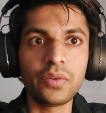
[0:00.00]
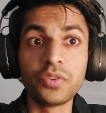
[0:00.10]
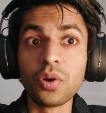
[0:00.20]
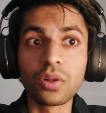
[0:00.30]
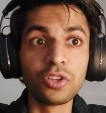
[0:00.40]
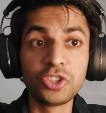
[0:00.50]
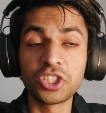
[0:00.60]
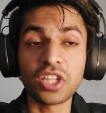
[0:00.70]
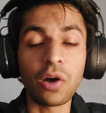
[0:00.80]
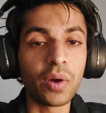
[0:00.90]
We've no clue
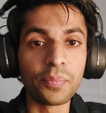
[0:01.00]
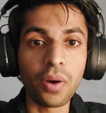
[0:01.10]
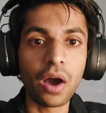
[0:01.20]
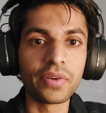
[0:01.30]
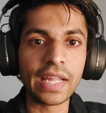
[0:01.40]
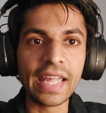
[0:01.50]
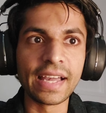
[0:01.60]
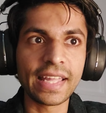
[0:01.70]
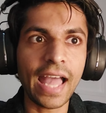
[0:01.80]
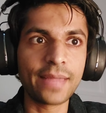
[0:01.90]
just how empowering
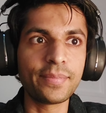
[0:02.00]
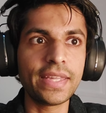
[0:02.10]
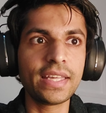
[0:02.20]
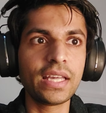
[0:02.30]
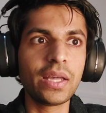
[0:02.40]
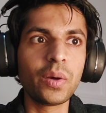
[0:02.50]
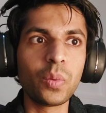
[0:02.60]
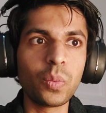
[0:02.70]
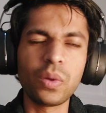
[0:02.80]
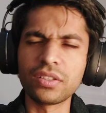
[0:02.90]
AI can be.
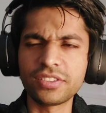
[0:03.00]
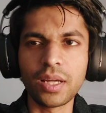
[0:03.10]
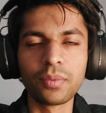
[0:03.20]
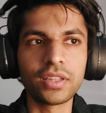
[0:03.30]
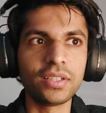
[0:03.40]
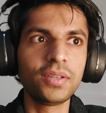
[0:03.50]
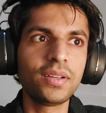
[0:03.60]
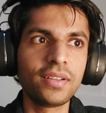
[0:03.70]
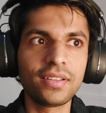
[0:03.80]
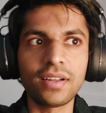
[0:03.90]
Well, some clue,
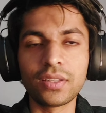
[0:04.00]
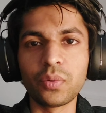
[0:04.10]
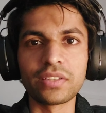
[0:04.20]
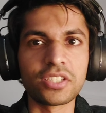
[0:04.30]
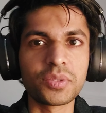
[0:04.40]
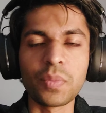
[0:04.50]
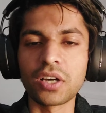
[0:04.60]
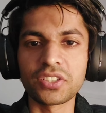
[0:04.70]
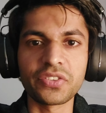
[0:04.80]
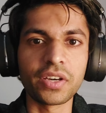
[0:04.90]
otherwise the
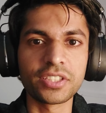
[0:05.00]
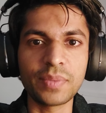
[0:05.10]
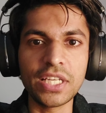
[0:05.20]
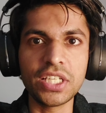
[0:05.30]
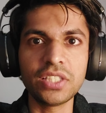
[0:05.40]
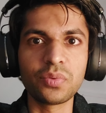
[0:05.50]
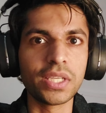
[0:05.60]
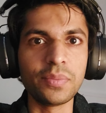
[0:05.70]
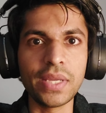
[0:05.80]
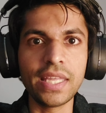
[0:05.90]
smartest of our species
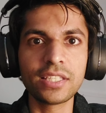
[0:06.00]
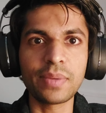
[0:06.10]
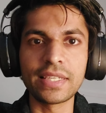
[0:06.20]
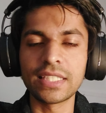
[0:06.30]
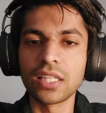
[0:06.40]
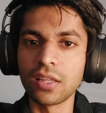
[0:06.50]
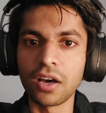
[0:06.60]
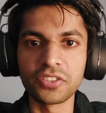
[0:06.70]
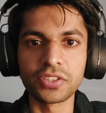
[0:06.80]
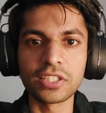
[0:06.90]
wouldn't be spending their
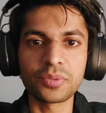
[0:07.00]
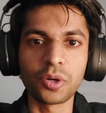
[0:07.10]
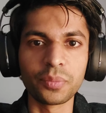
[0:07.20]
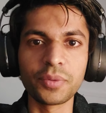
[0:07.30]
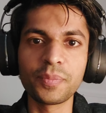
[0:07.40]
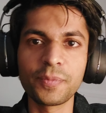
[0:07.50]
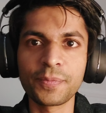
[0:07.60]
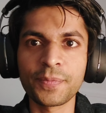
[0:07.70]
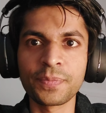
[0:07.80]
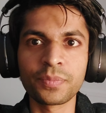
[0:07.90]
lives on this problem.
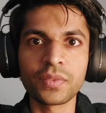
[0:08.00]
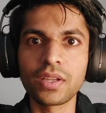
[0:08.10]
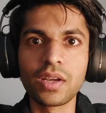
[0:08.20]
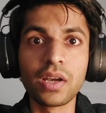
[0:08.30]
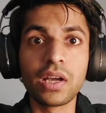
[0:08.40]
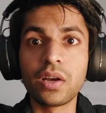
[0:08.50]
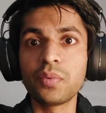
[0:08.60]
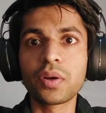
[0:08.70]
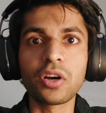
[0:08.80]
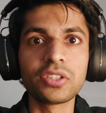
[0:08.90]

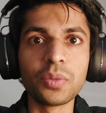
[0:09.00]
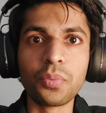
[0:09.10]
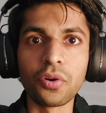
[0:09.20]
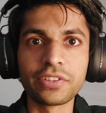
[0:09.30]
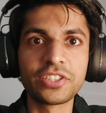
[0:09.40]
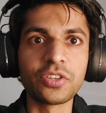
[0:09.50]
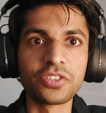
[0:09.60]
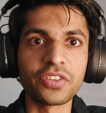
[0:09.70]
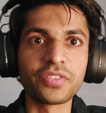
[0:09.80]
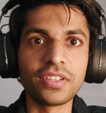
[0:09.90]
We'll cover the broad
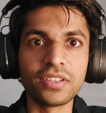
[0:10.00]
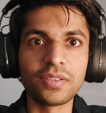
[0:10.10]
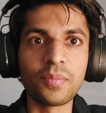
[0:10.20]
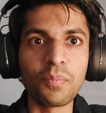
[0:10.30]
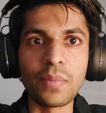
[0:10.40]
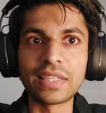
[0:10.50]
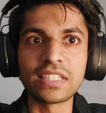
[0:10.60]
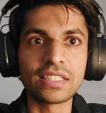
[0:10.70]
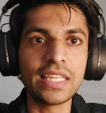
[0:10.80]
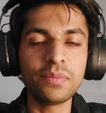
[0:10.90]
strokes of the
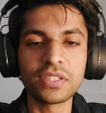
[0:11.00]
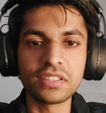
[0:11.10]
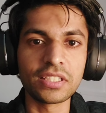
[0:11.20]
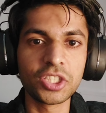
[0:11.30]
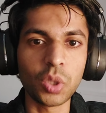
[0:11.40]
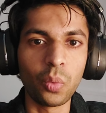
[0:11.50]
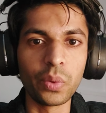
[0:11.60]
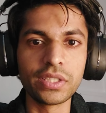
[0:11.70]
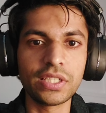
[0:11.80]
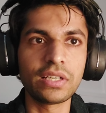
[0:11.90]
meta themes in this short
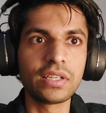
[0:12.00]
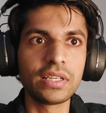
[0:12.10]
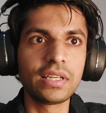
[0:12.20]
video.